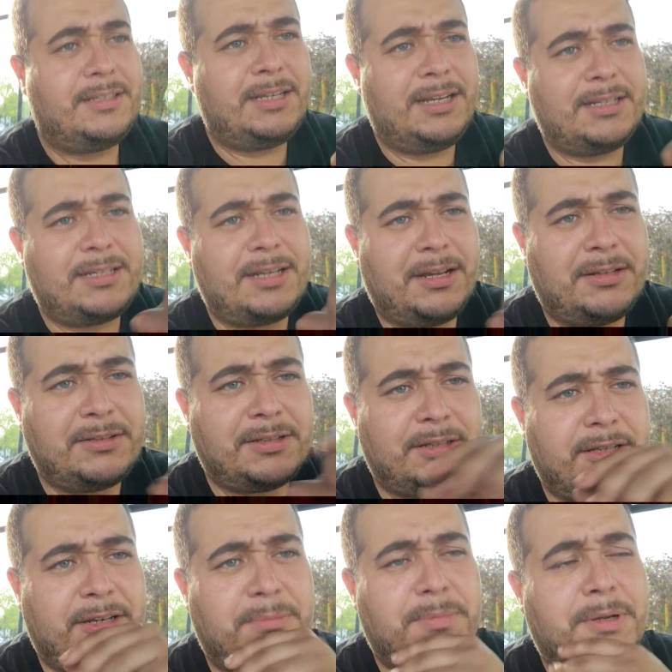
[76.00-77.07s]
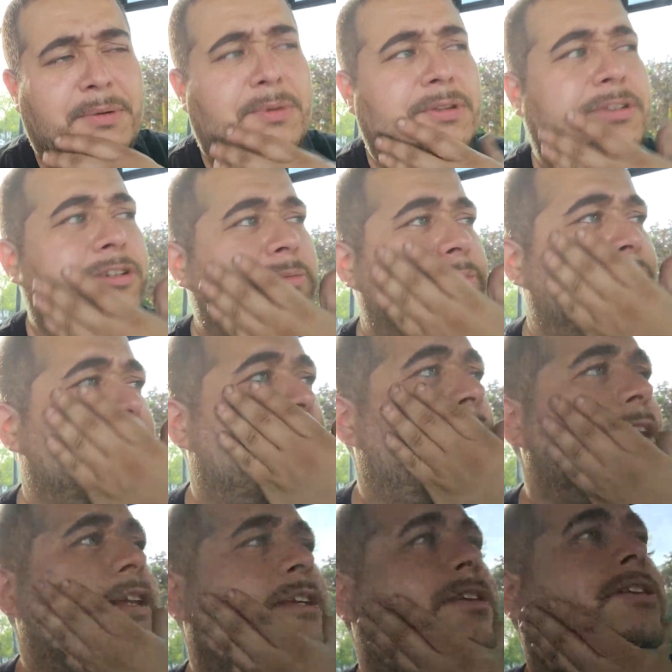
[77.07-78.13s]
detailed it a little bit with some
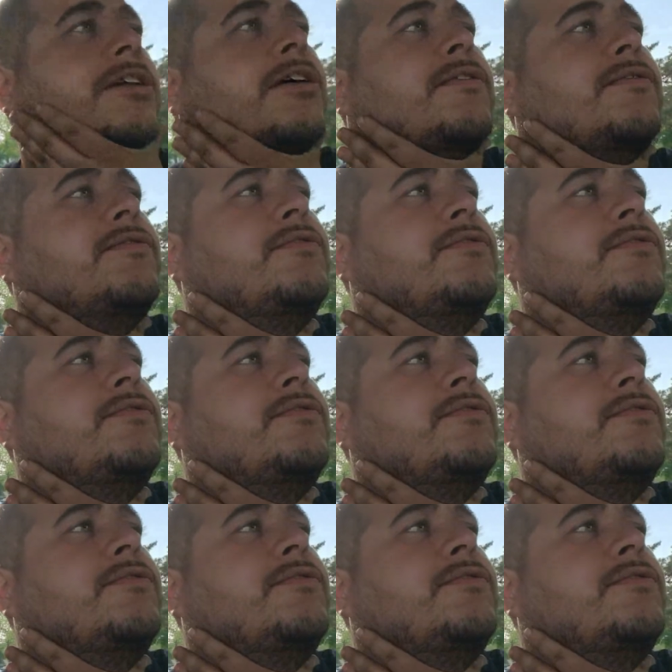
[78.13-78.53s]
shiny stuff